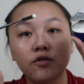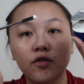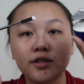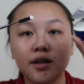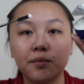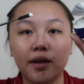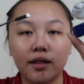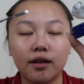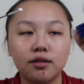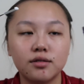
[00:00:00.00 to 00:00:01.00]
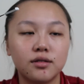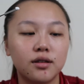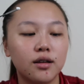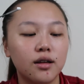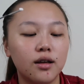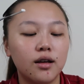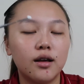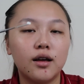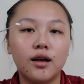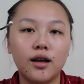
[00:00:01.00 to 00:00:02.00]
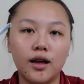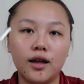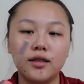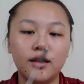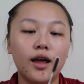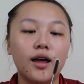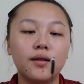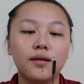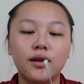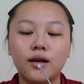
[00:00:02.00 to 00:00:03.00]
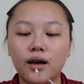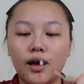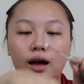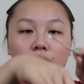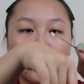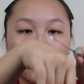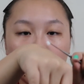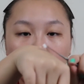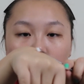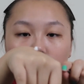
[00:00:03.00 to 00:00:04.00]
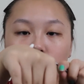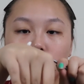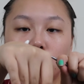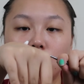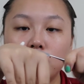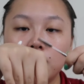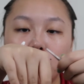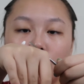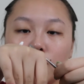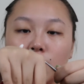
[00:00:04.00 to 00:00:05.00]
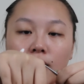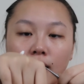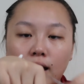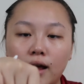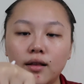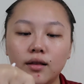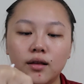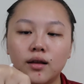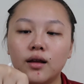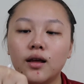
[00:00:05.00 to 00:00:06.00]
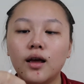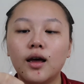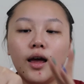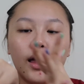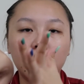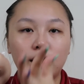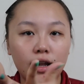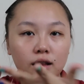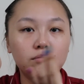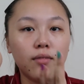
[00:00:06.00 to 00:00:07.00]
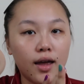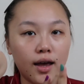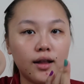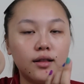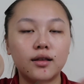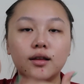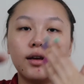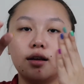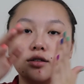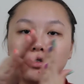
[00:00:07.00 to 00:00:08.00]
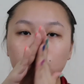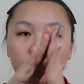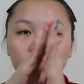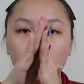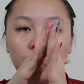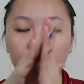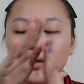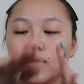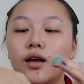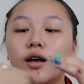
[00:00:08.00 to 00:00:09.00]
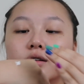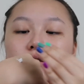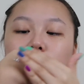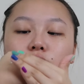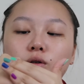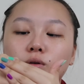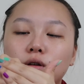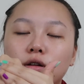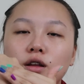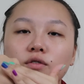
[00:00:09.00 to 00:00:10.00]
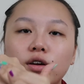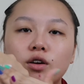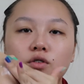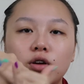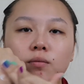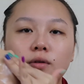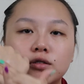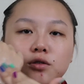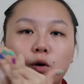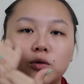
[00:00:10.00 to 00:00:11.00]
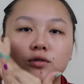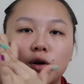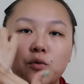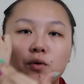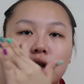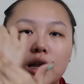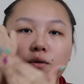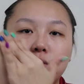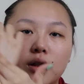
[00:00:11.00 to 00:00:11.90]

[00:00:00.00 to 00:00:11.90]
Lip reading: for example like this, and then I put it on the back of my hand and get it in my hand and rub it. So the Nivea Cream is also really